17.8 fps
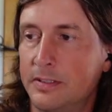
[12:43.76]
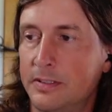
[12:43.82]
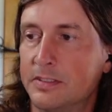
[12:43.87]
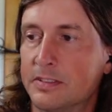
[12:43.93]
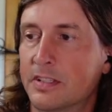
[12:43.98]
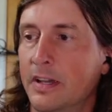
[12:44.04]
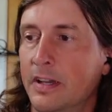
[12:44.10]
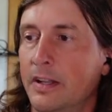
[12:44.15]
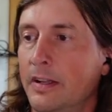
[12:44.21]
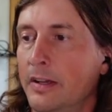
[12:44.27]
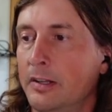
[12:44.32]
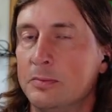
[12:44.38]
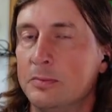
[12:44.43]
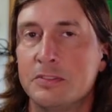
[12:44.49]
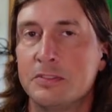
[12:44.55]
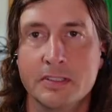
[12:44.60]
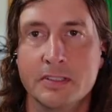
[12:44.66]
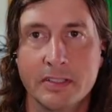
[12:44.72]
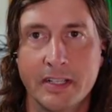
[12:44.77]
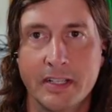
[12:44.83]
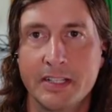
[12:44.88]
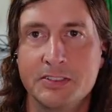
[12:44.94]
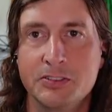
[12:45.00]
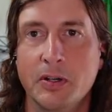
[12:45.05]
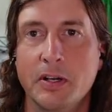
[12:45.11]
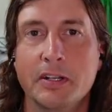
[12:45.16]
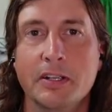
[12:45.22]
This is Ken Adams, and the
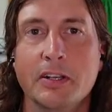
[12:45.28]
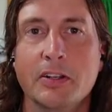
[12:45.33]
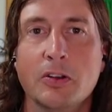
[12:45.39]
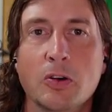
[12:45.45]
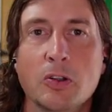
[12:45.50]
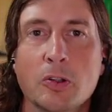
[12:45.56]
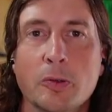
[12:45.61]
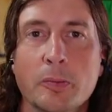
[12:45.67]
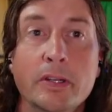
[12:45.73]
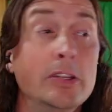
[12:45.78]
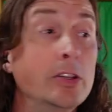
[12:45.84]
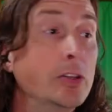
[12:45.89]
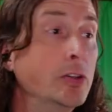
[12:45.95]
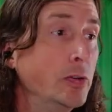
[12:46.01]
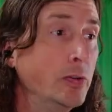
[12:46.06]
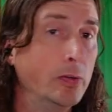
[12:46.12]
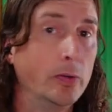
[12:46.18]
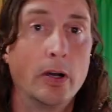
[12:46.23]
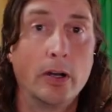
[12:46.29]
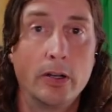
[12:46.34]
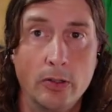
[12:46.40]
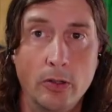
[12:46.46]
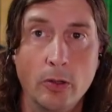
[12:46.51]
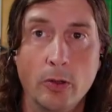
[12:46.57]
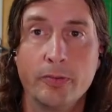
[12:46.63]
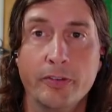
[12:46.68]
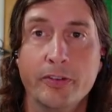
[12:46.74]
guys know how to get a hold of me. You
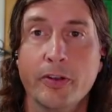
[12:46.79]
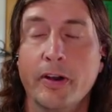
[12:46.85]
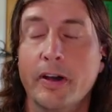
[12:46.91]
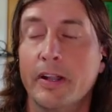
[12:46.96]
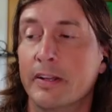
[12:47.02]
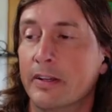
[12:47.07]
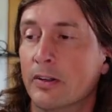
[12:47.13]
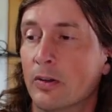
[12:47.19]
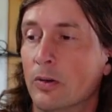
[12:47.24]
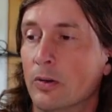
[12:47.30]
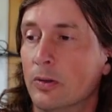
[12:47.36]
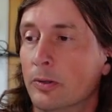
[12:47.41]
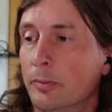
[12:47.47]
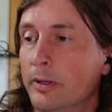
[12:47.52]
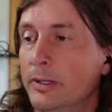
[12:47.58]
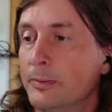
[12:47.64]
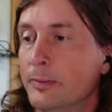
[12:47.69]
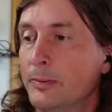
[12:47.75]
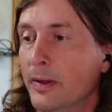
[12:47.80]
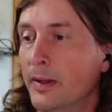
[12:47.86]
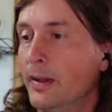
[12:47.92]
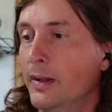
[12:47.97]
all hopefully know how to get a hold of me.